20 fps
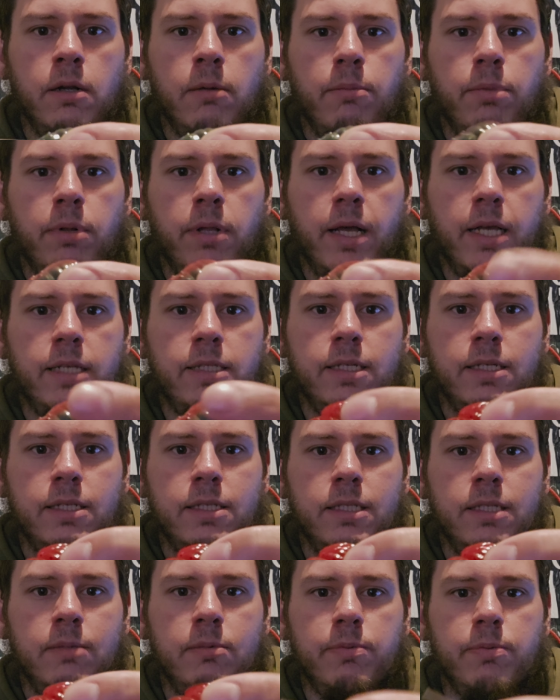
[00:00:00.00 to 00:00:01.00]
Plastic
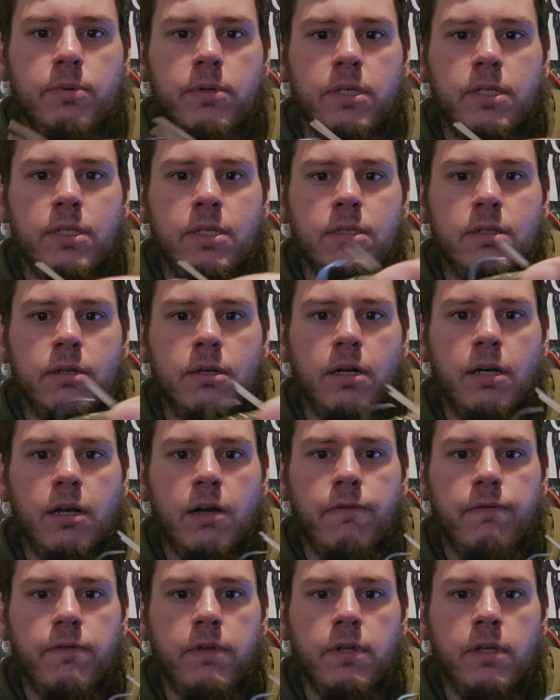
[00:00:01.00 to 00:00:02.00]
seems pretty
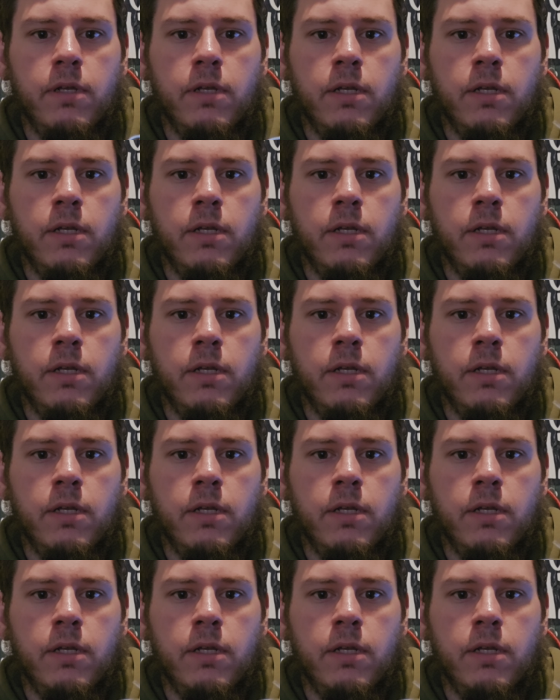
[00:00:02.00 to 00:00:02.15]
soft.